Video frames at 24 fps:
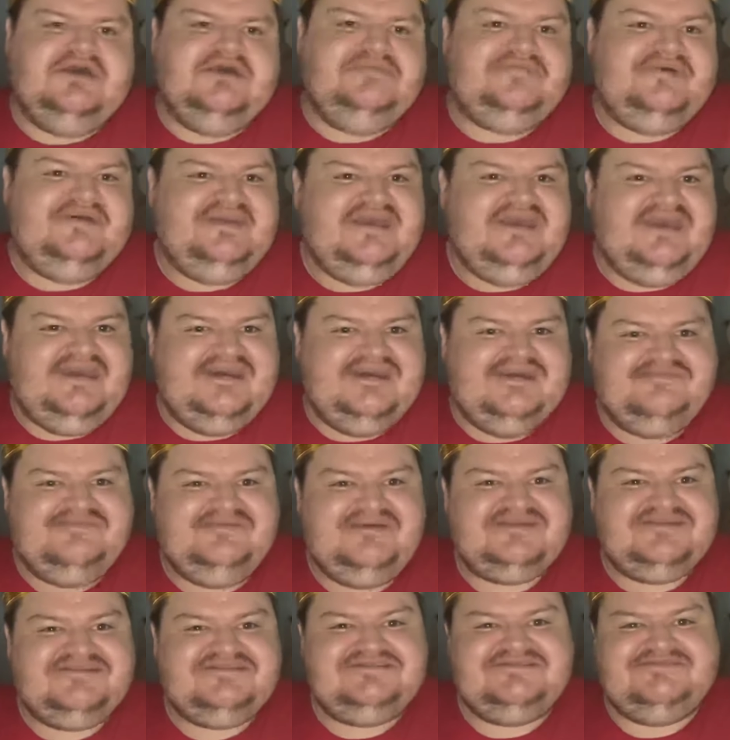But yeah,
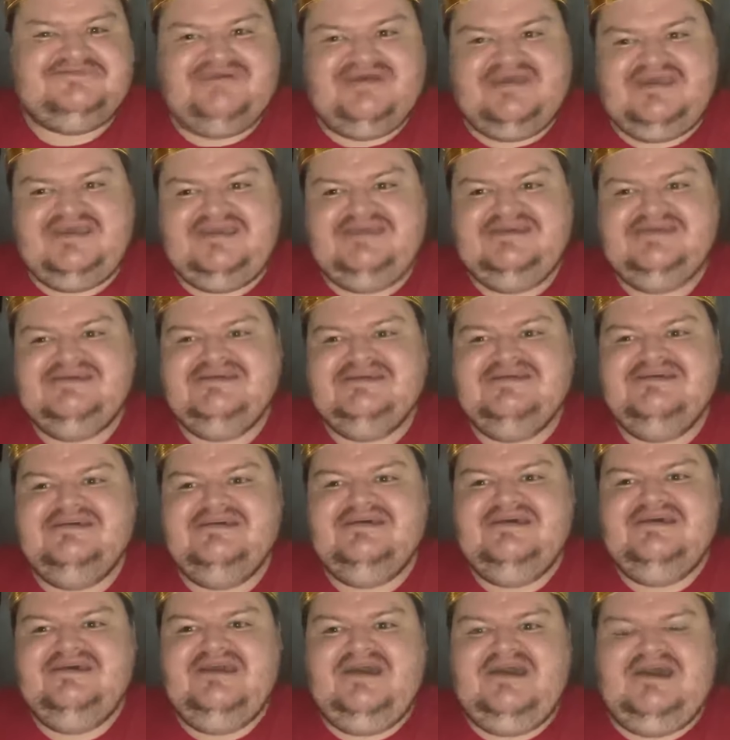pictures of me,
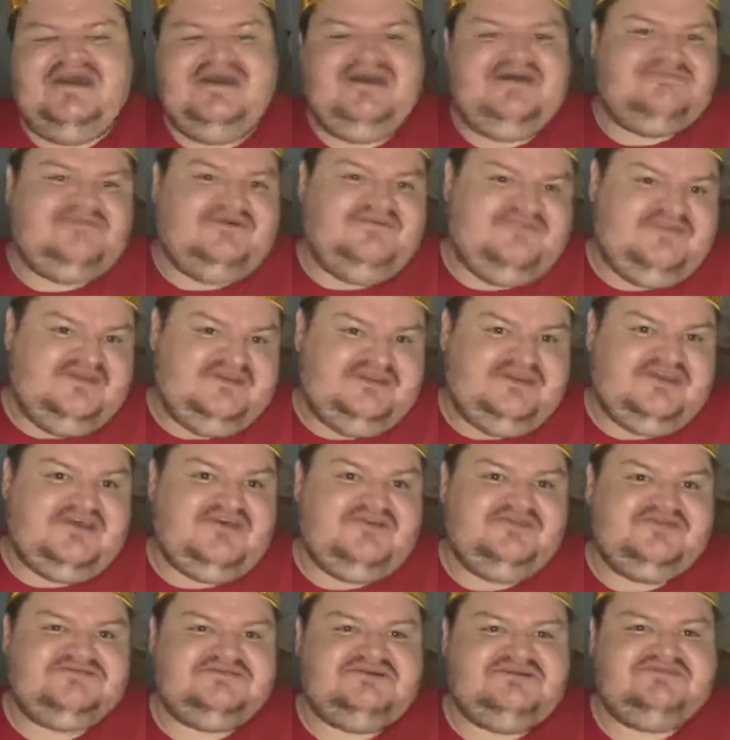my
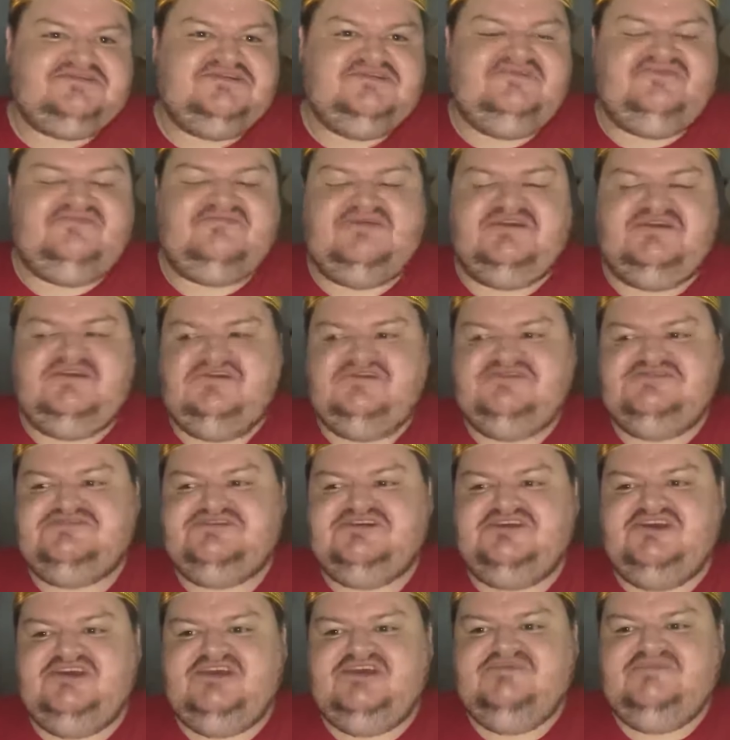videos that I do for my
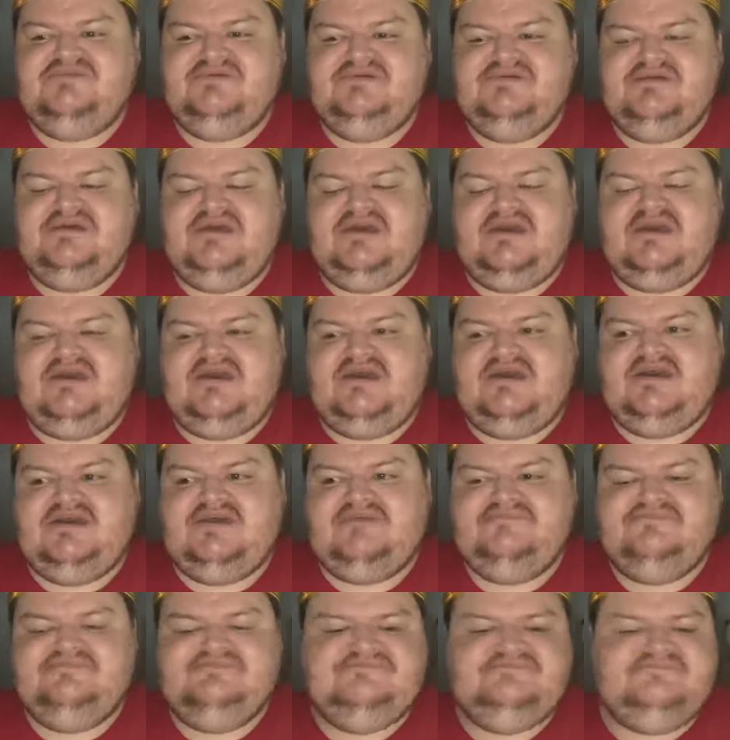YouTube,
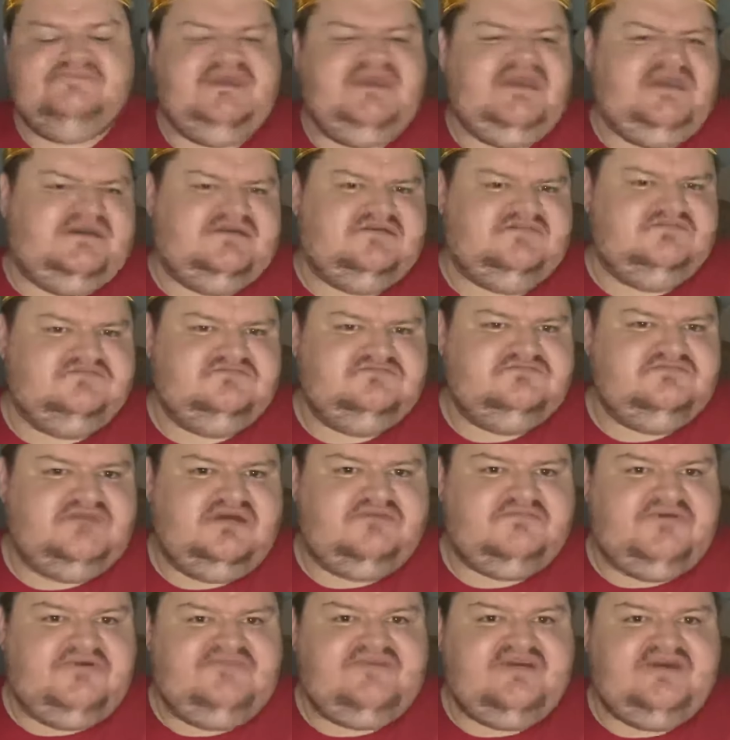yeah,
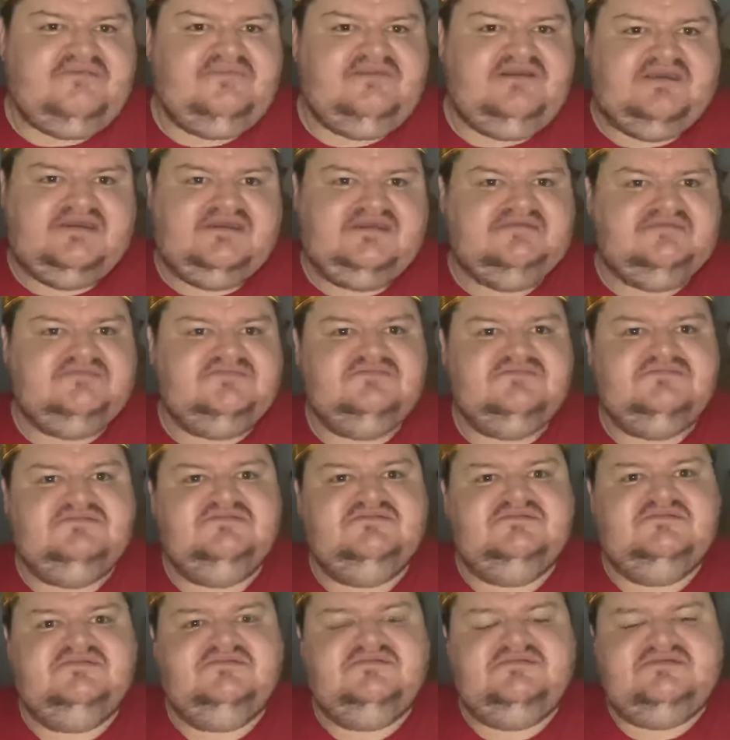and my family.
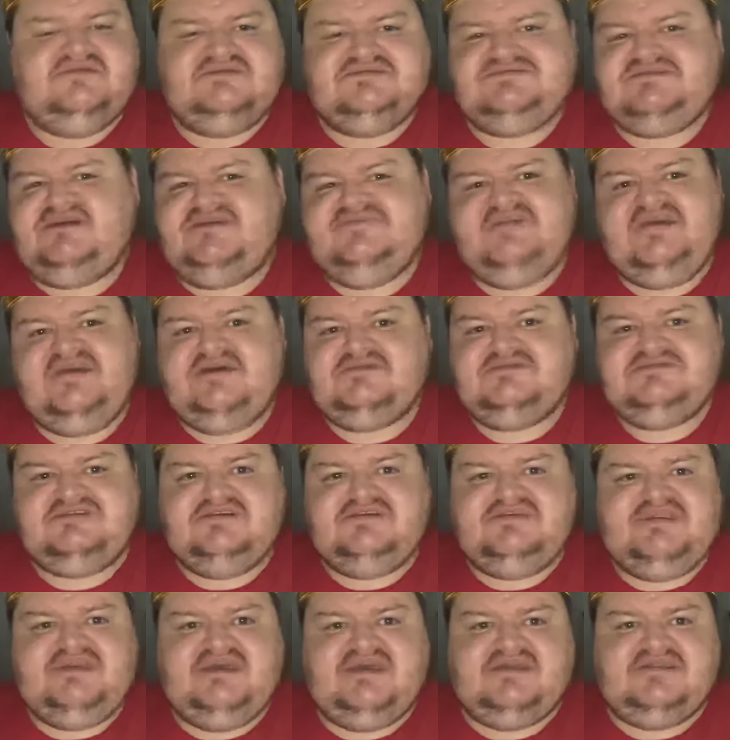There's nothing else
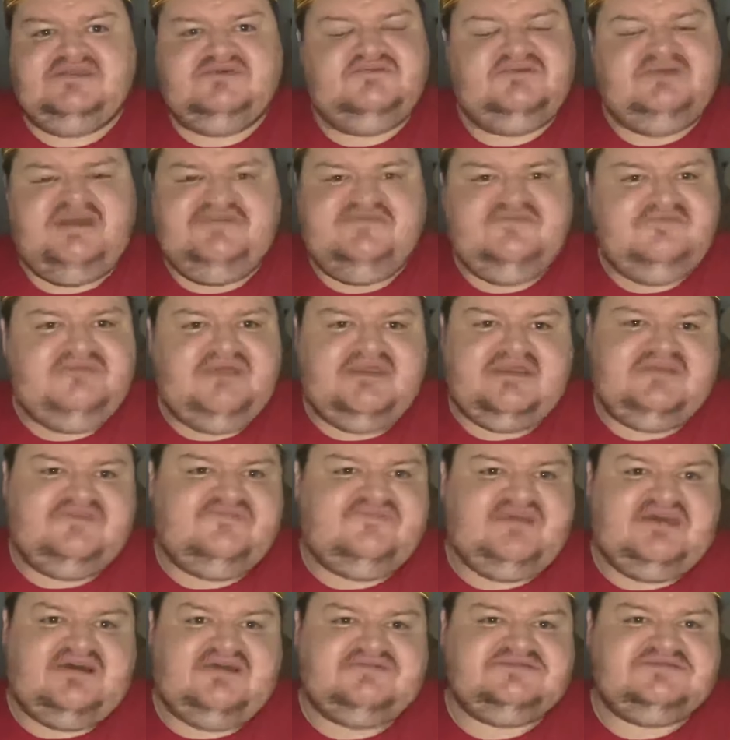on there. There will never be
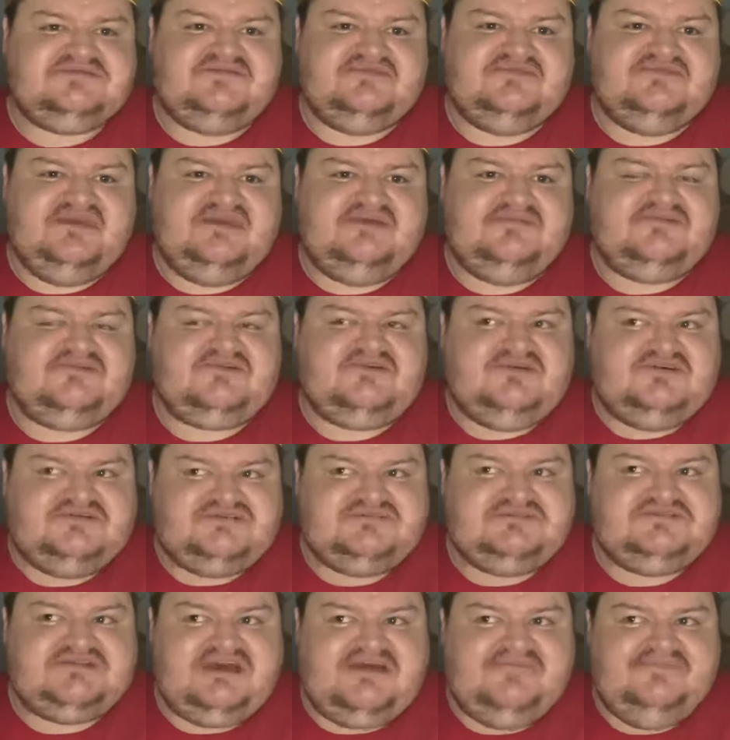anything else on there
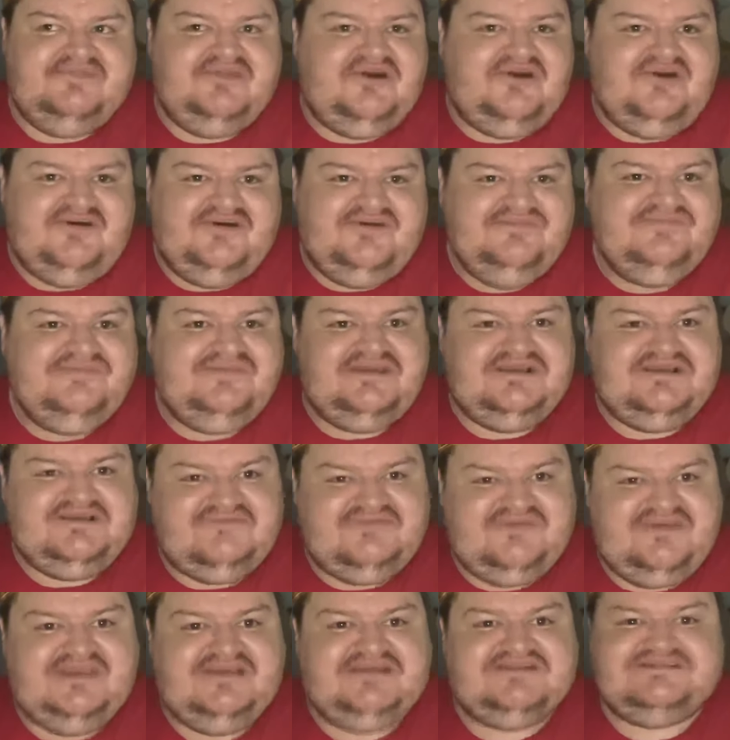because I'm not these
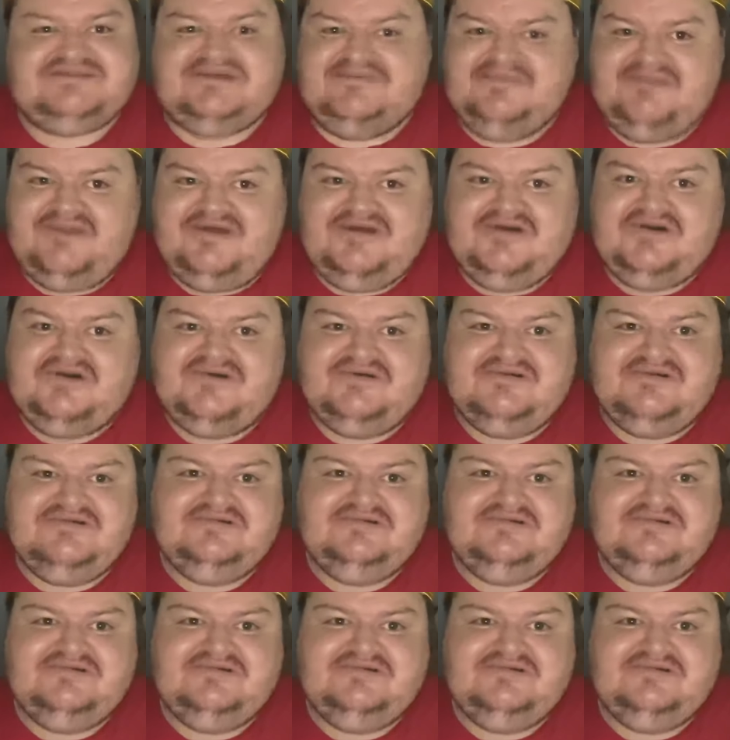things. I'm not.